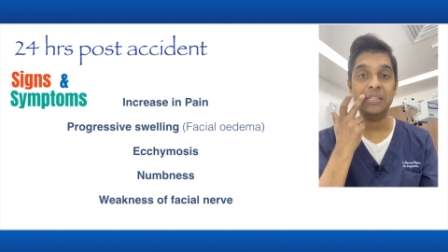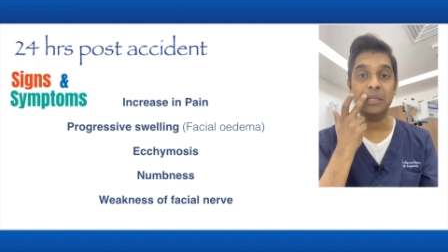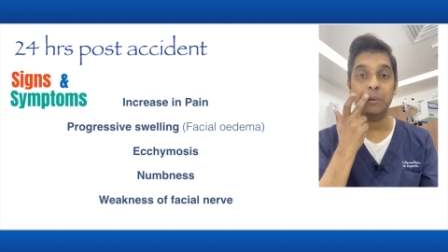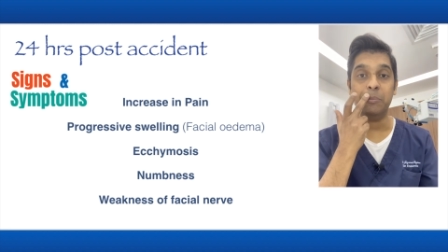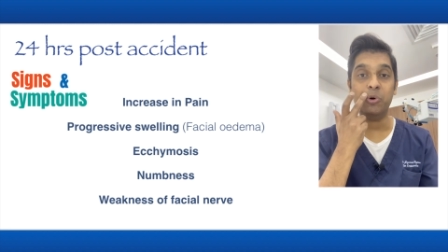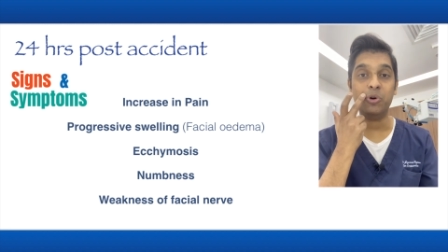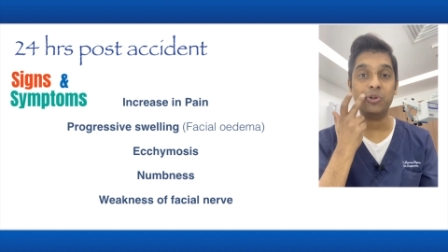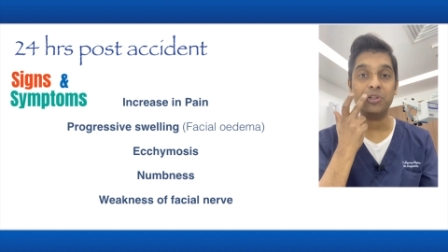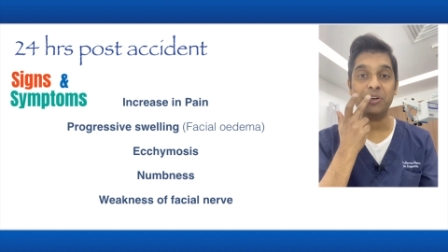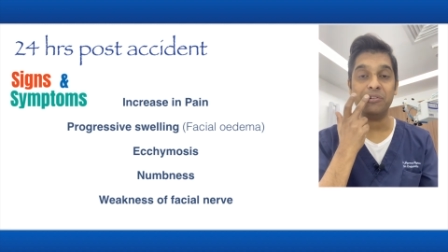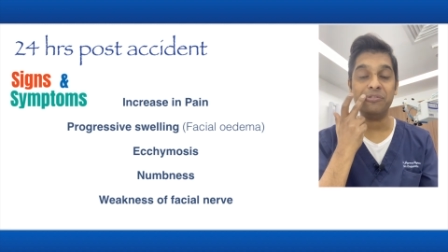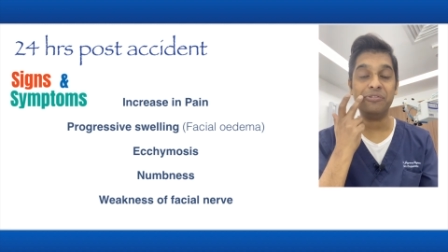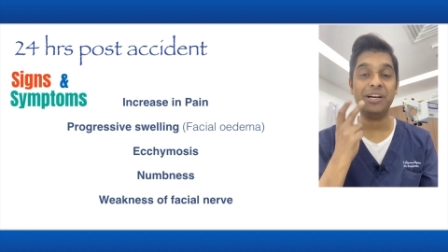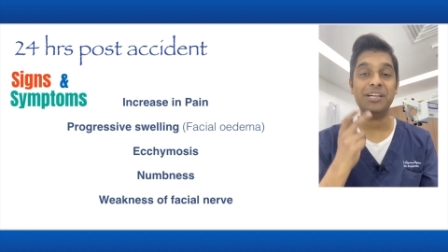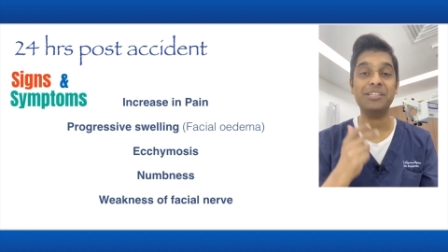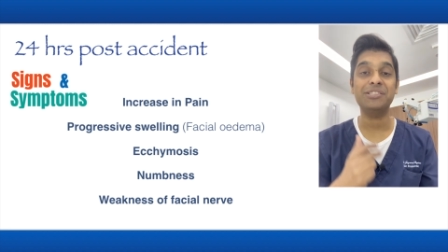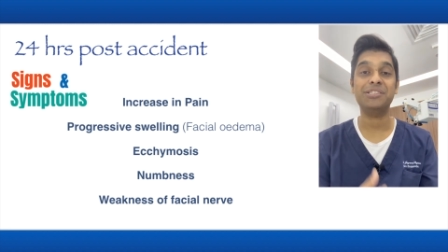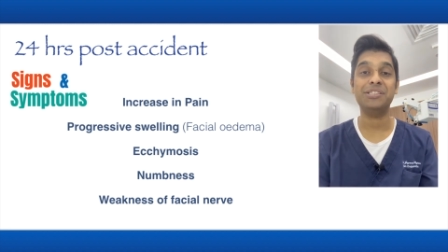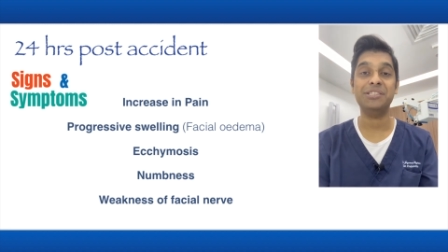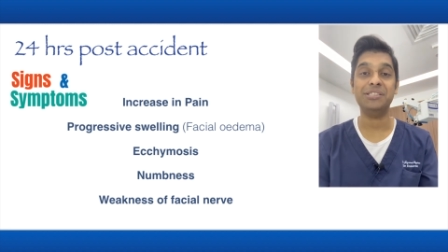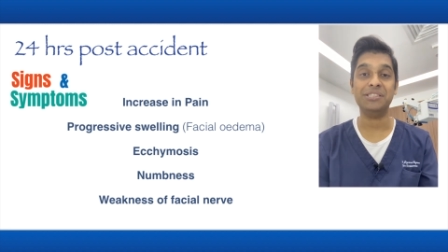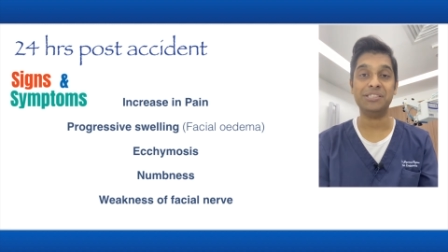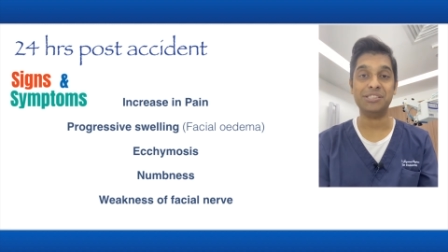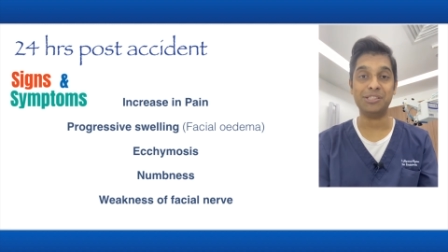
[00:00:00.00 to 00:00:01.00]
the motor
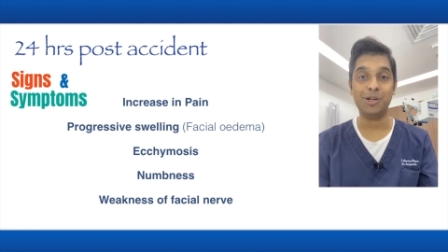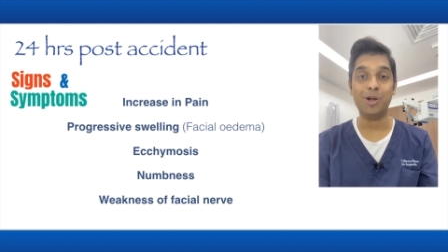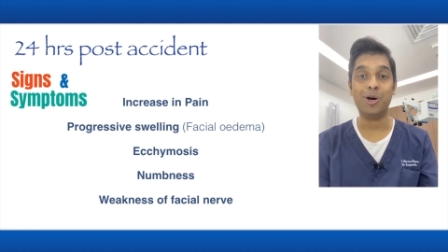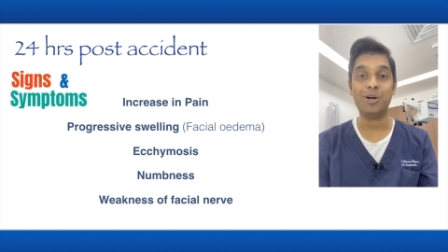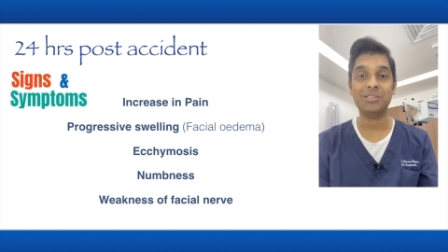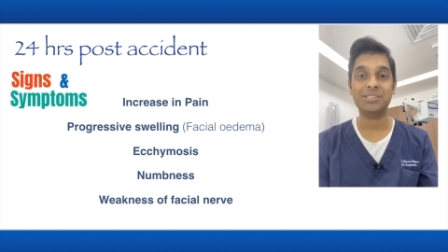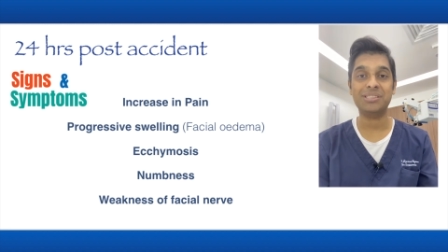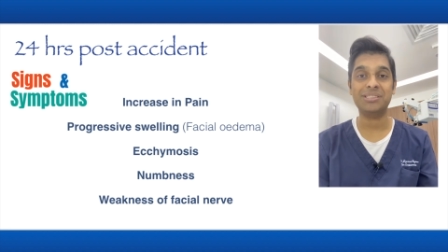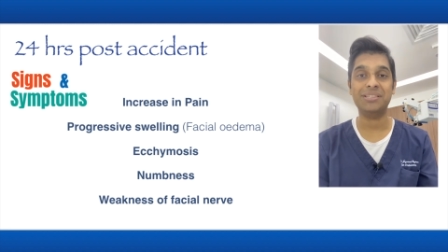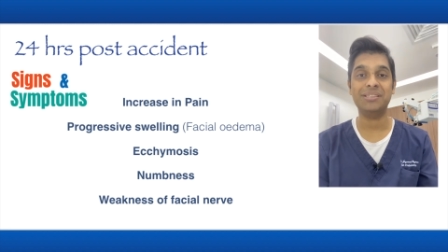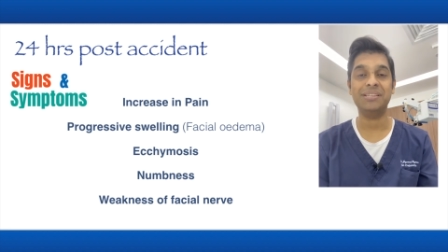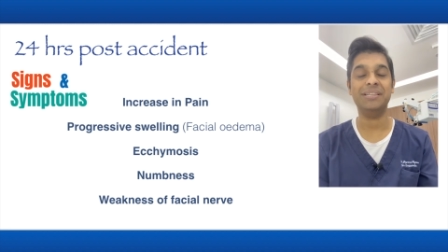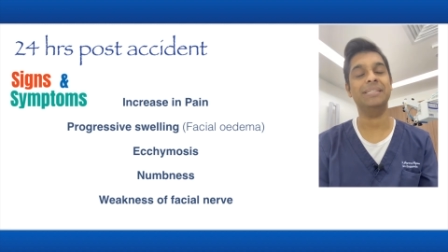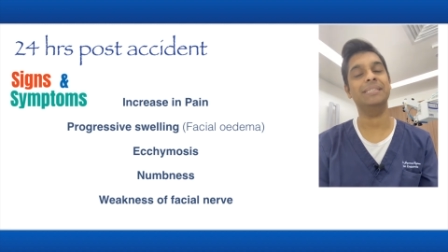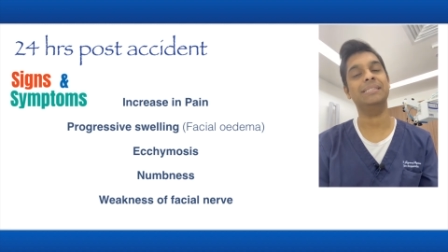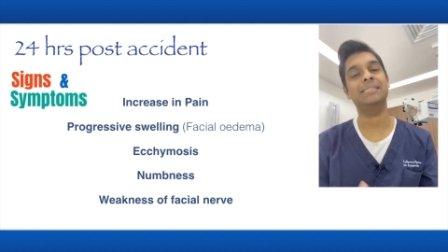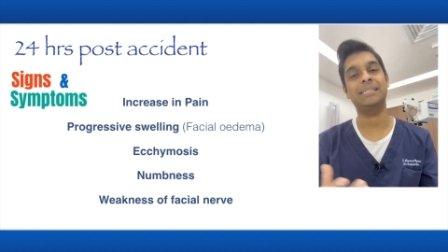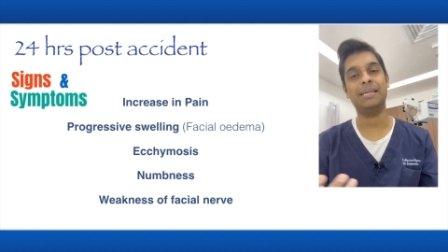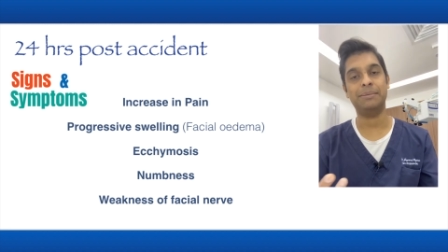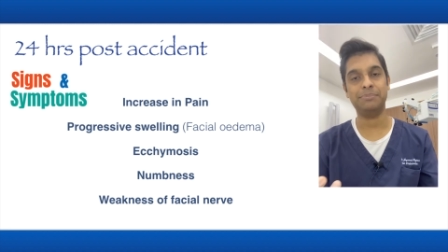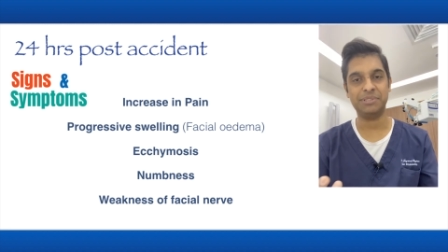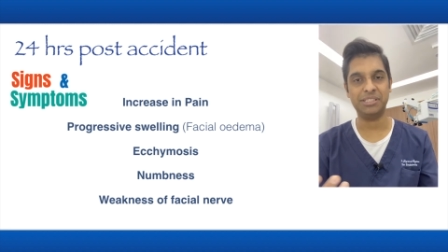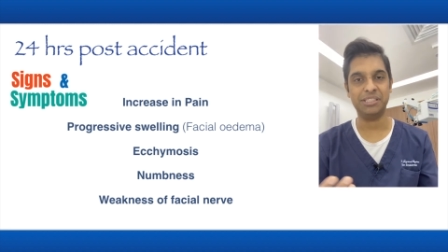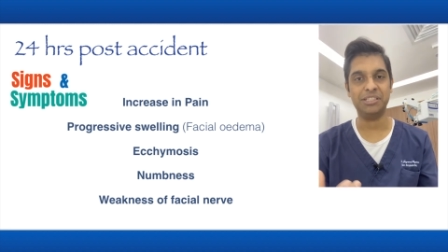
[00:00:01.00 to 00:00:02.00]
function is lost in
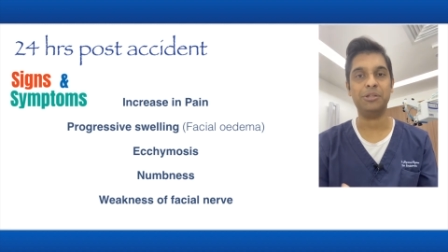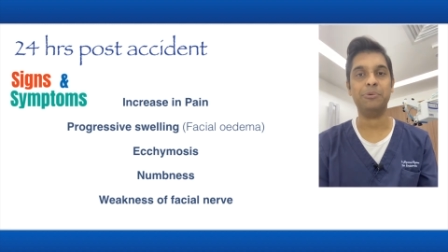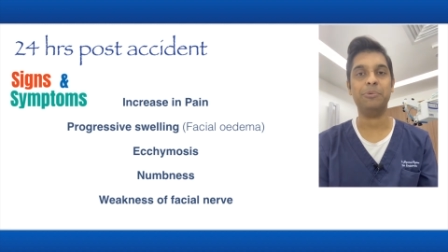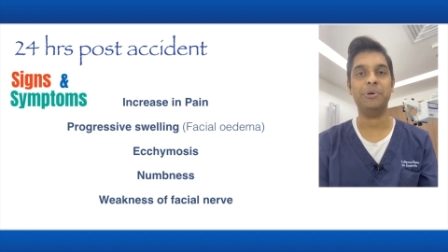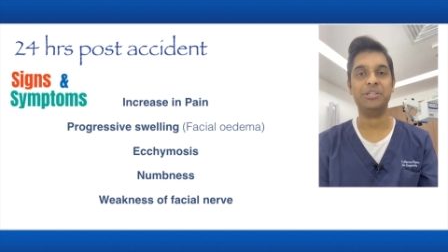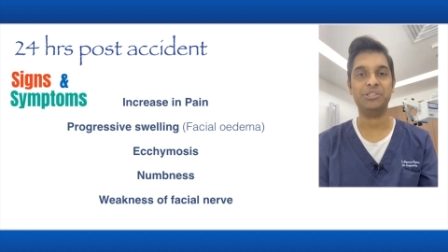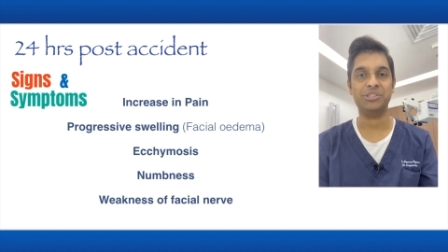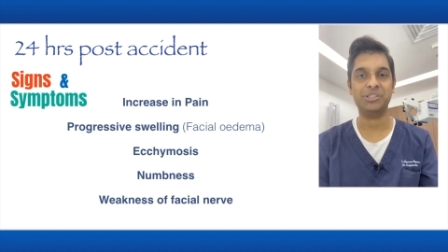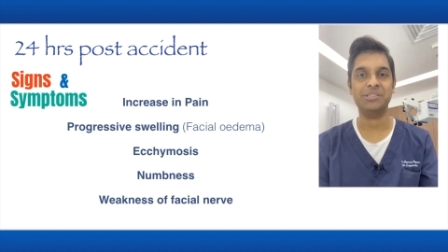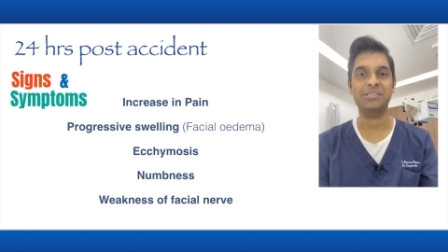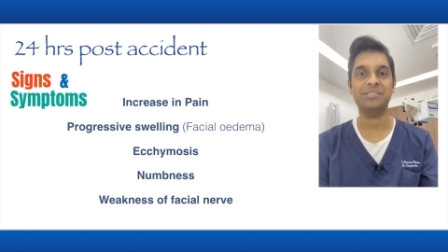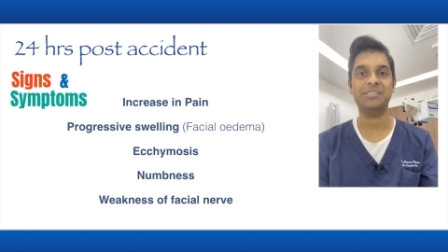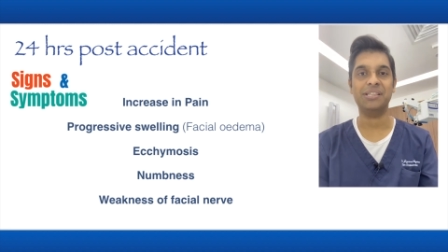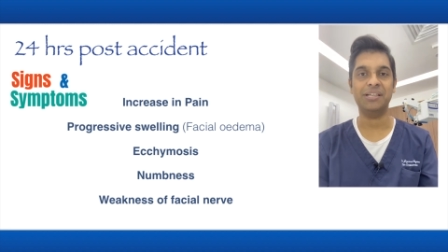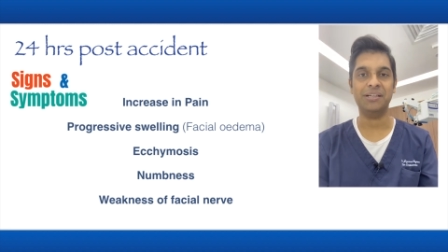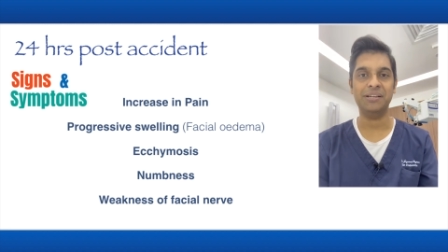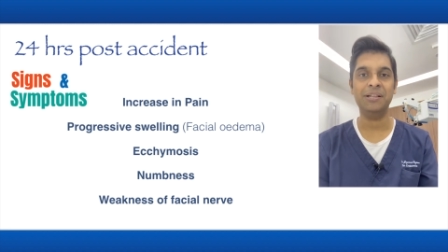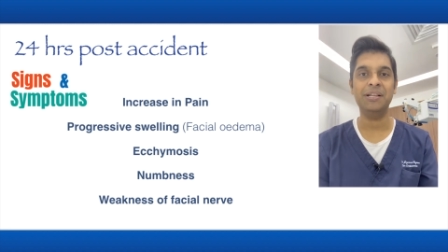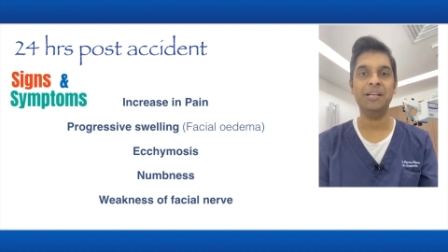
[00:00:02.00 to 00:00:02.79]
some situations.